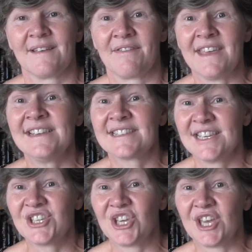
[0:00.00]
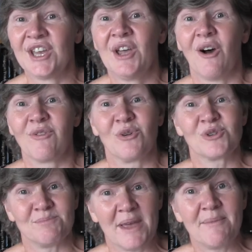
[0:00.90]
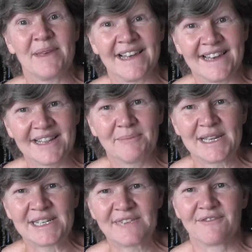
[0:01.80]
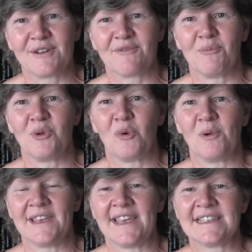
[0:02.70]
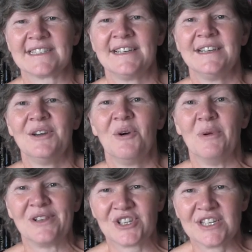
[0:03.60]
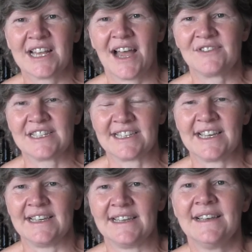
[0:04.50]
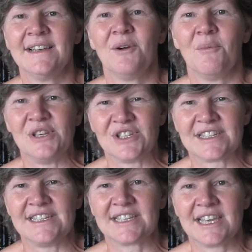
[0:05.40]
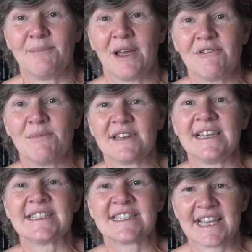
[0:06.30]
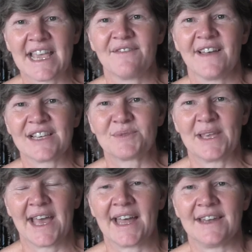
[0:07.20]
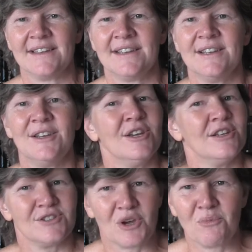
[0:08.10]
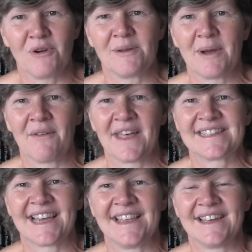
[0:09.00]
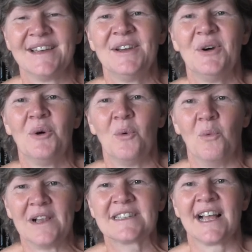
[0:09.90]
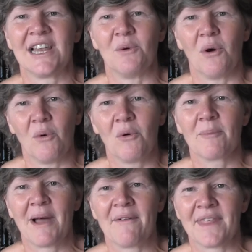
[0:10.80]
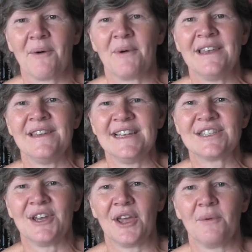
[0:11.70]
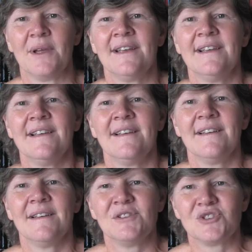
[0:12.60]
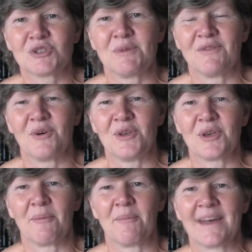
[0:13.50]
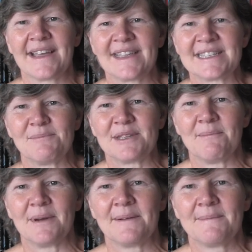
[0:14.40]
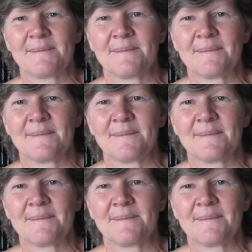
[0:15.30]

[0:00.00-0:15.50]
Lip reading: Things this year, of course, may be a little bit different from normal years. We'll just have to see. We just need to keep everybody as safe as we can. Don't worry about that either. We'll tell you all about that when you need to know, just before you come back in September.